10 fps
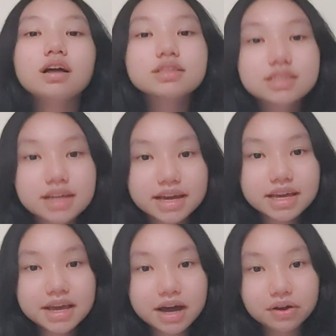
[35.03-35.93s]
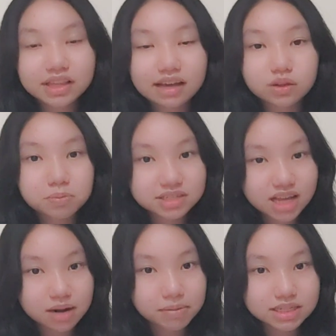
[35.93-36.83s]
Today, I would like to
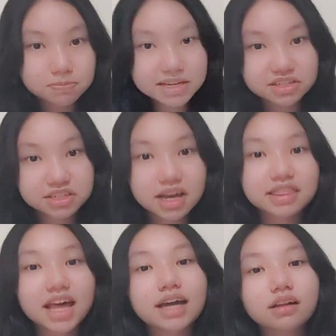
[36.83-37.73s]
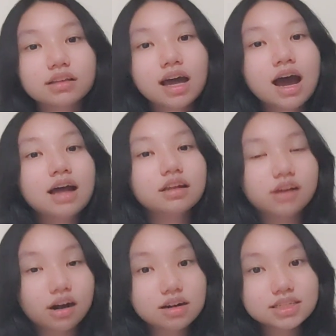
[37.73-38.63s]
present my speech entitled The
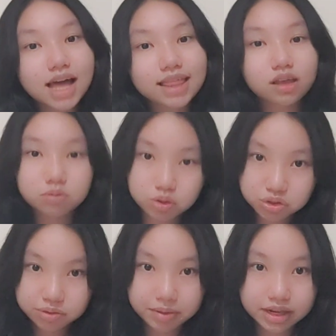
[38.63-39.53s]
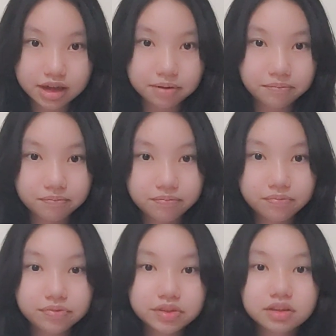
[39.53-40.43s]
Darker Side of Social Media.
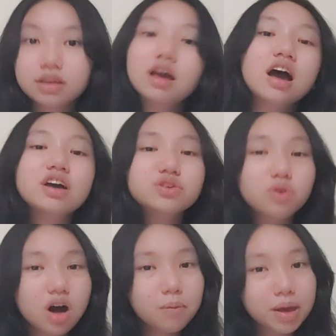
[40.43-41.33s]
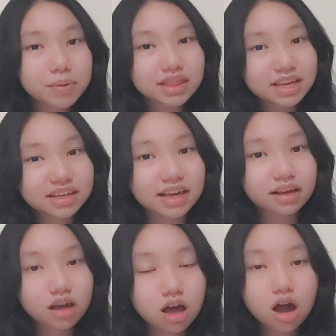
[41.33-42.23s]
You all may be thinking,
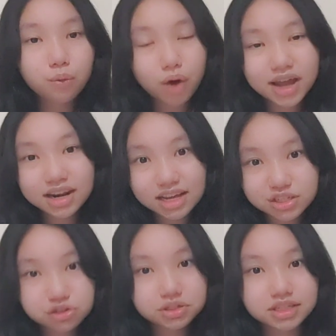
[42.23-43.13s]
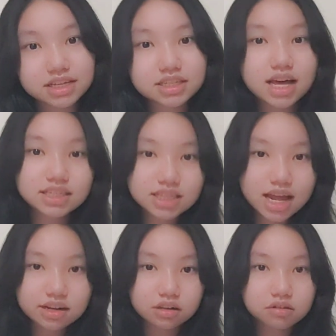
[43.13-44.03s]
why did I choose this as a
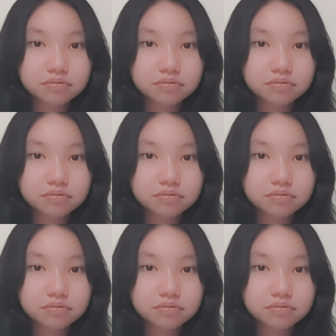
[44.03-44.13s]
title?